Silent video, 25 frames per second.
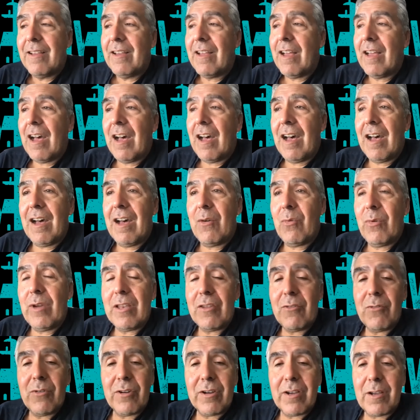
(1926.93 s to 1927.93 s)
uh, when
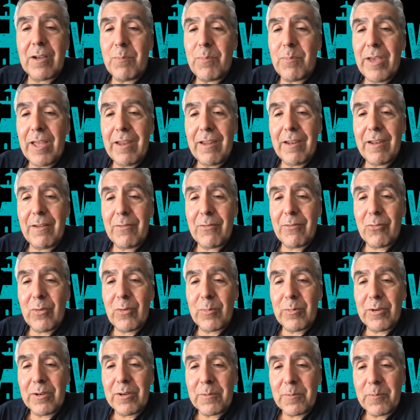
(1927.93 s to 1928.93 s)
you were a competitive
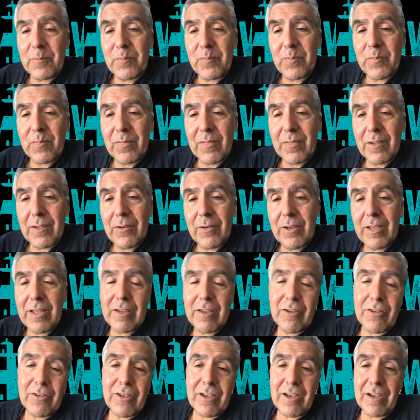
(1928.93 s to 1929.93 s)
swimmer in
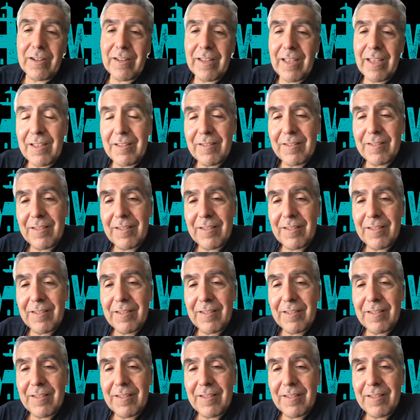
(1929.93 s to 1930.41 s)
your young Three. days?